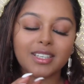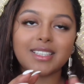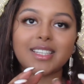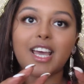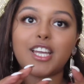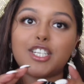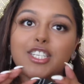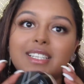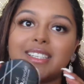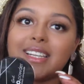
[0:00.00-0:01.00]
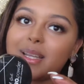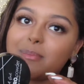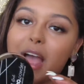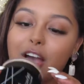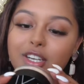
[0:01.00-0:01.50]
It's the HD
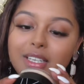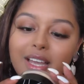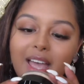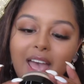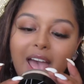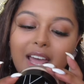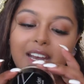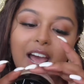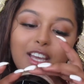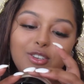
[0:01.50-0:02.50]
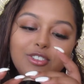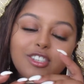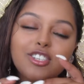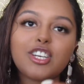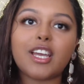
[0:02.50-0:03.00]
setting powder, and I use
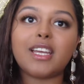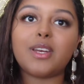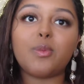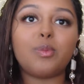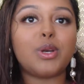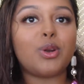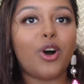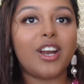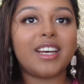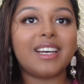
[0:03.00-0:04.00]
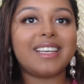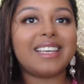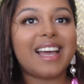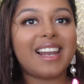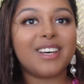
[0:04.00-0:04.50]
the shade Banana
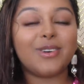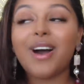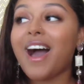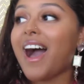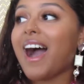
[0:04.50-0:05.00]
Yellow.